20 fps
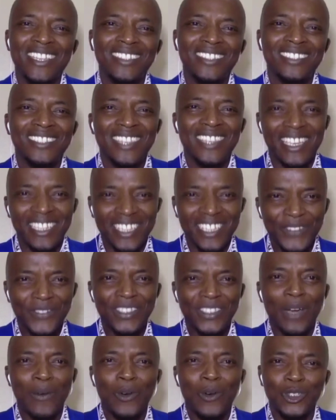this is the
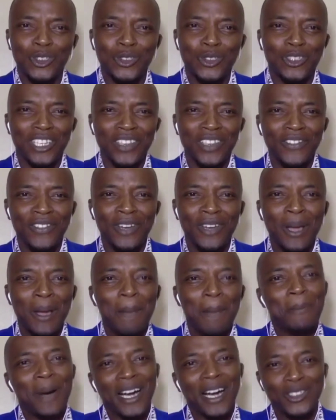gift I want to give
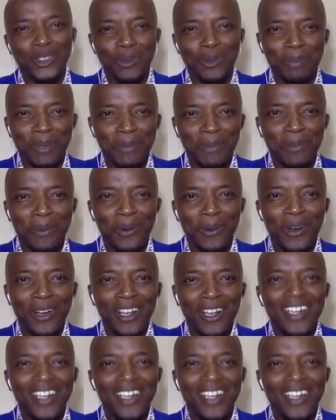back to people.